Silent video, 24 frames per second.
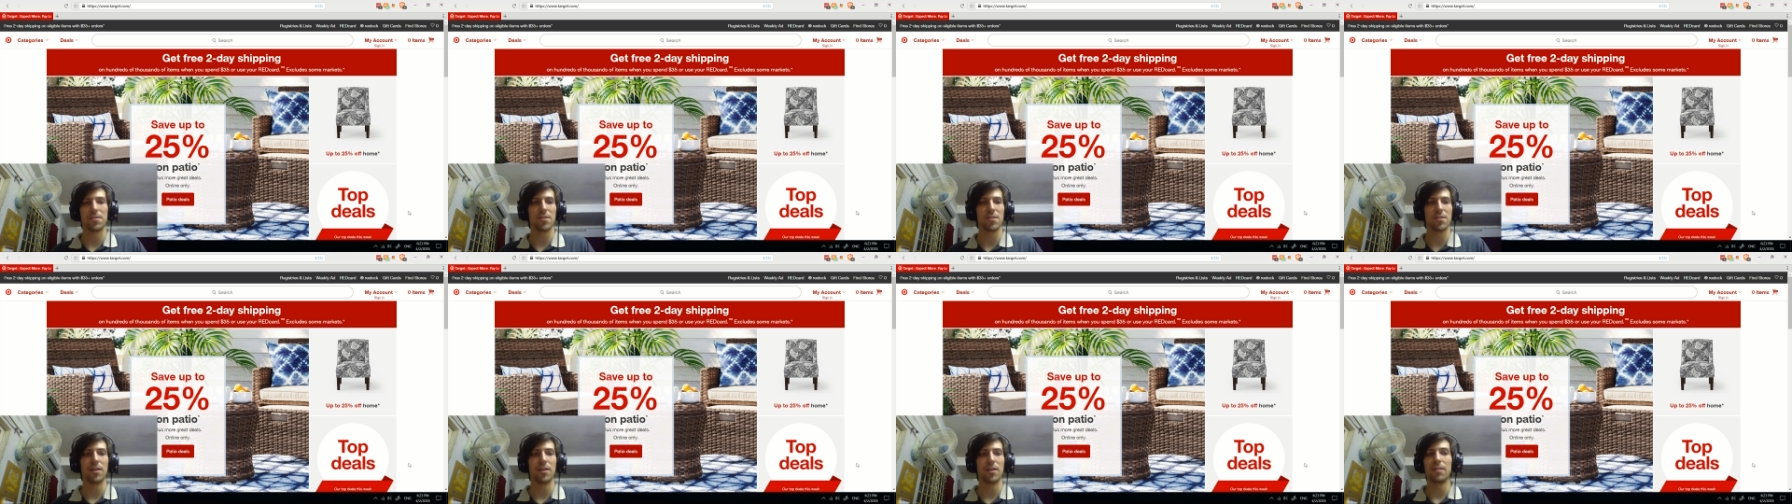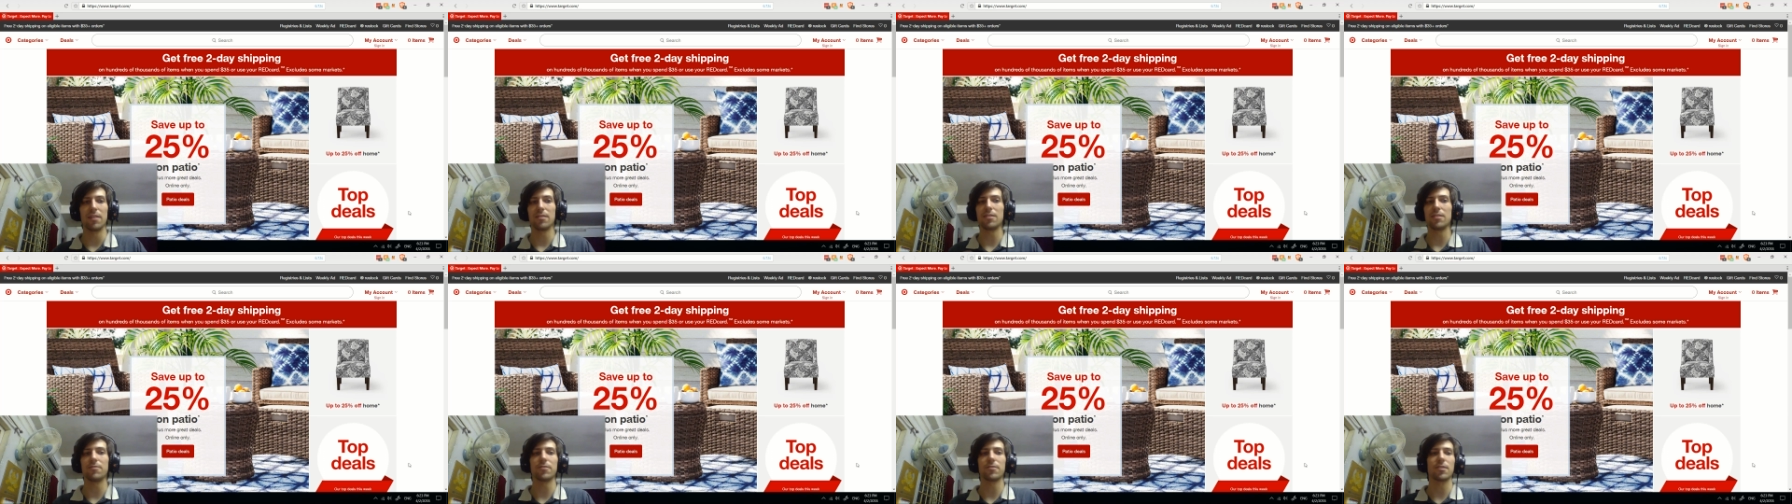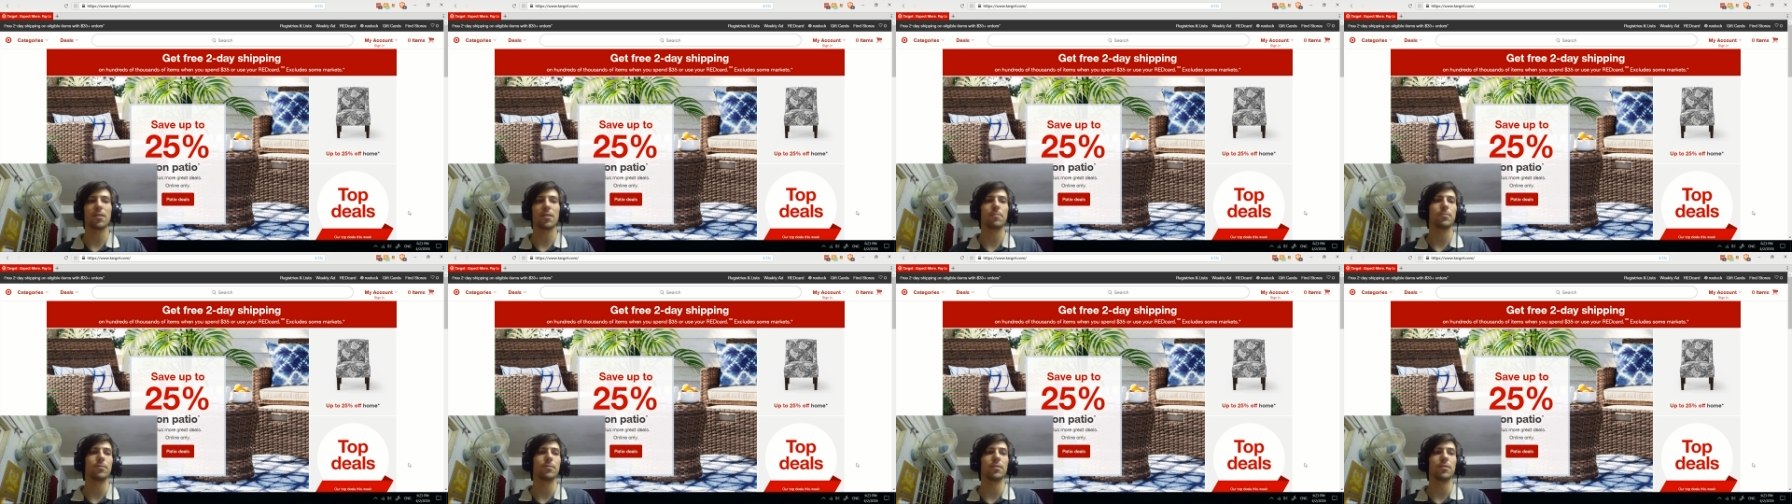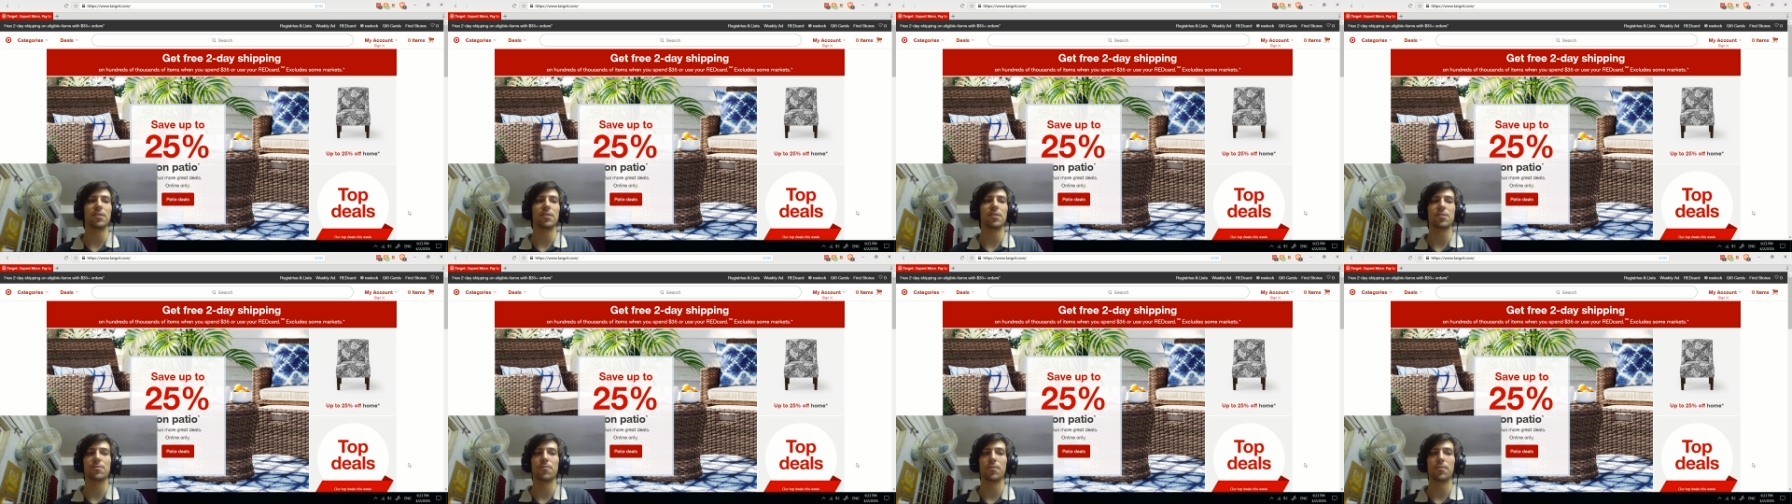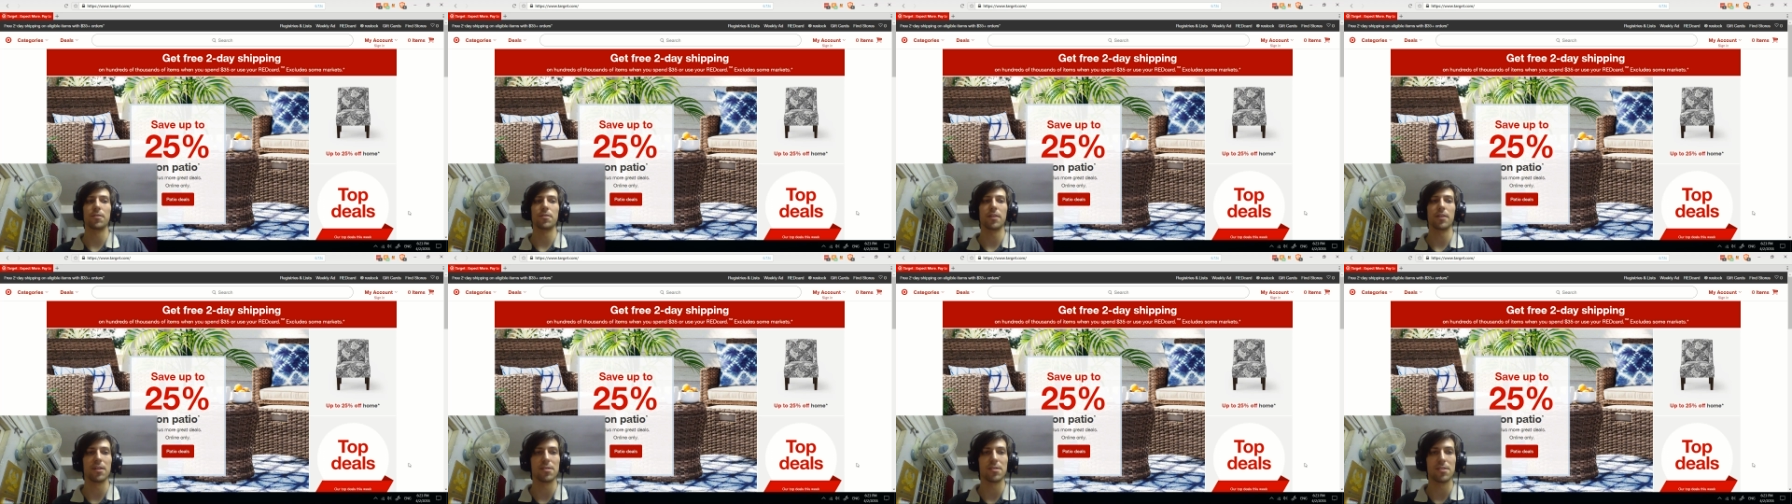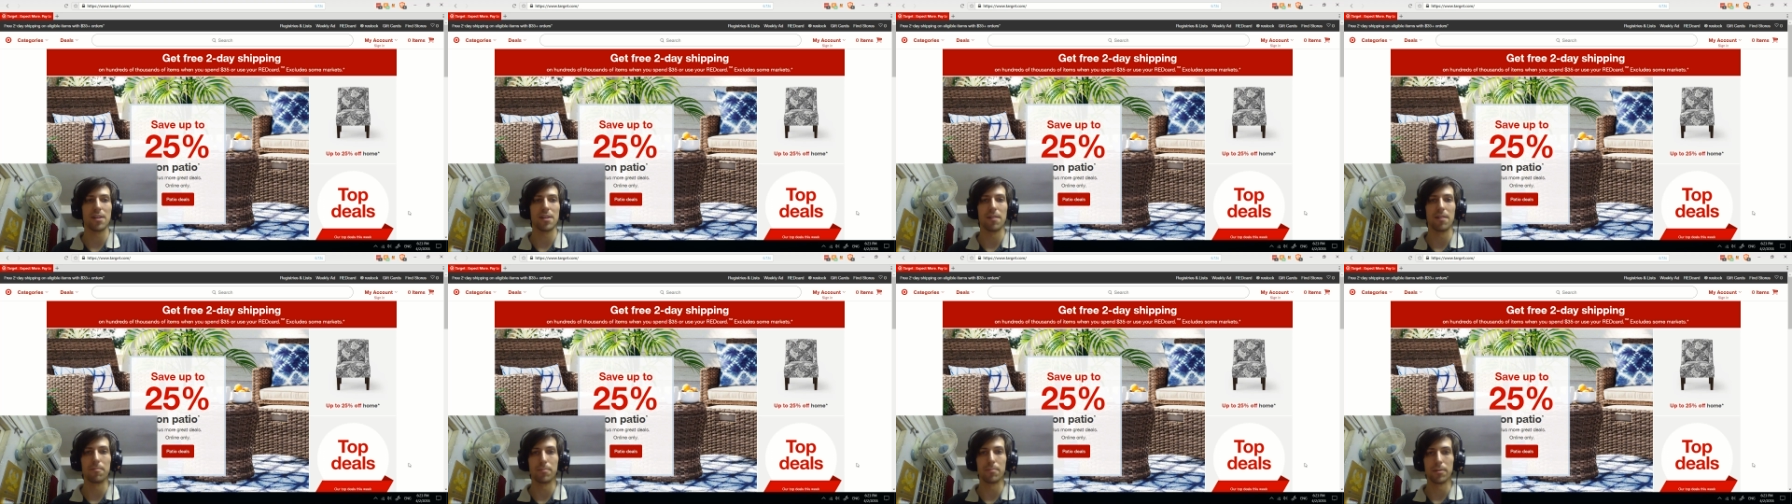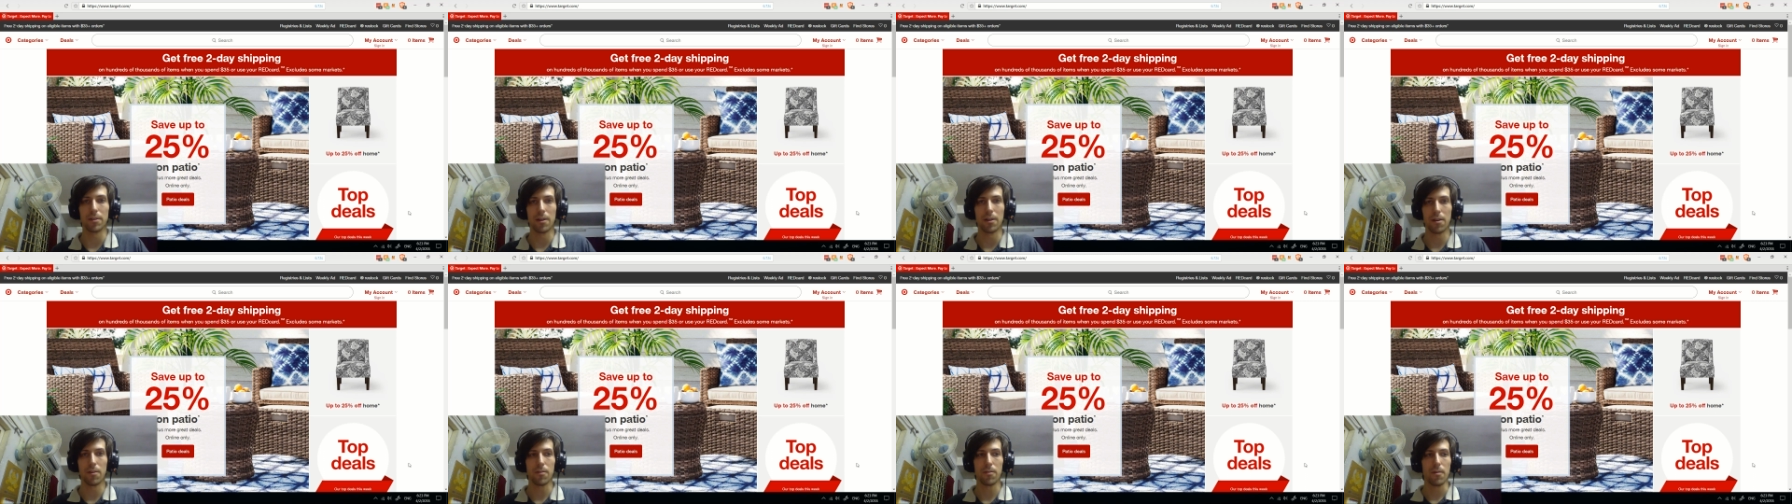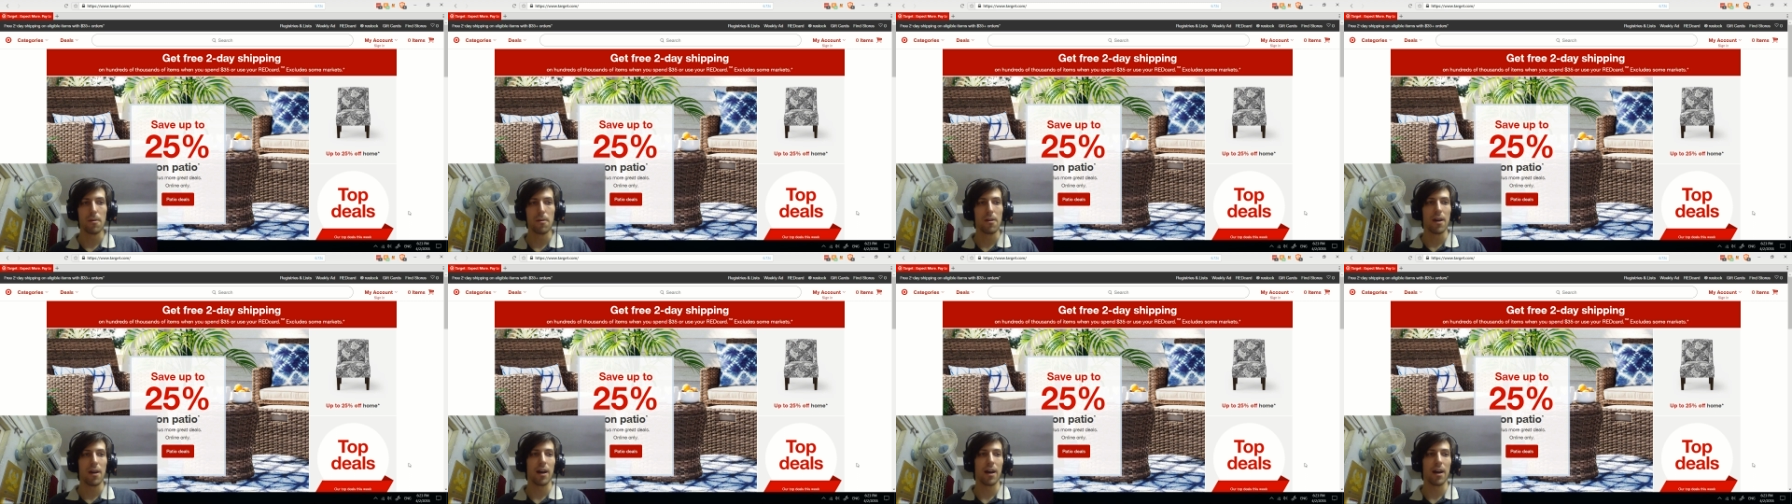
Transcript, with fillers: So I'll leave a couple links for you guys down below.